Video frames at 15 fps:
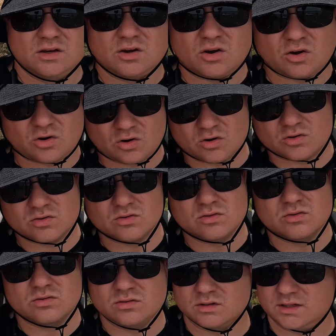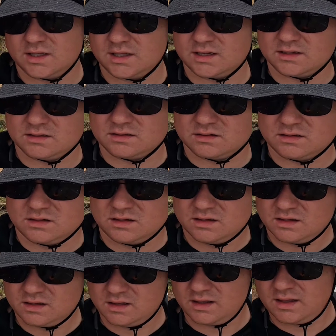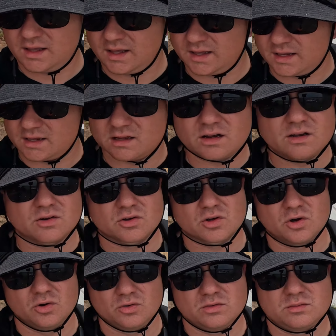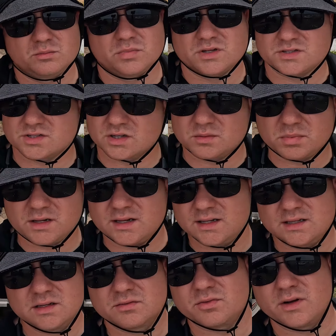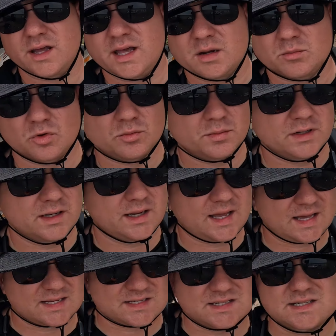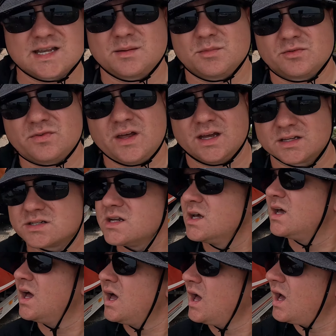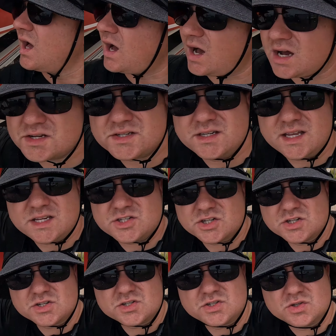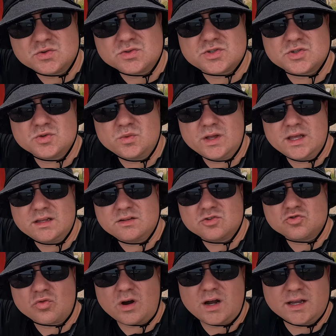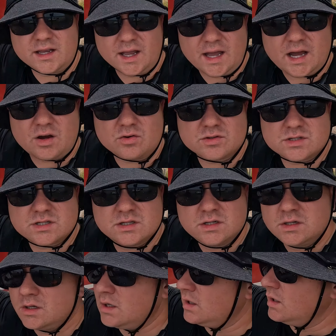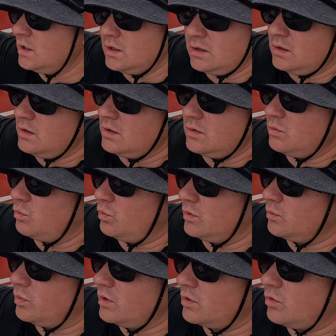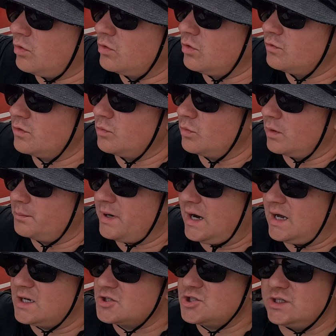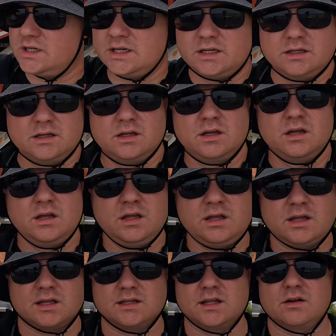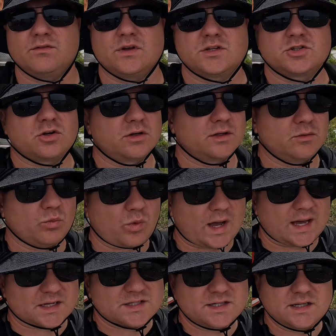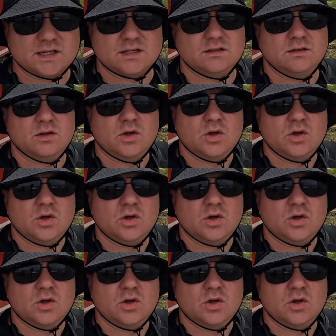harder than a clear coat, but it's a completely different animal, but it has the same effects. Oxidation is due to it drying out. When we're going over and we're polishing it, and then eventually waxing it,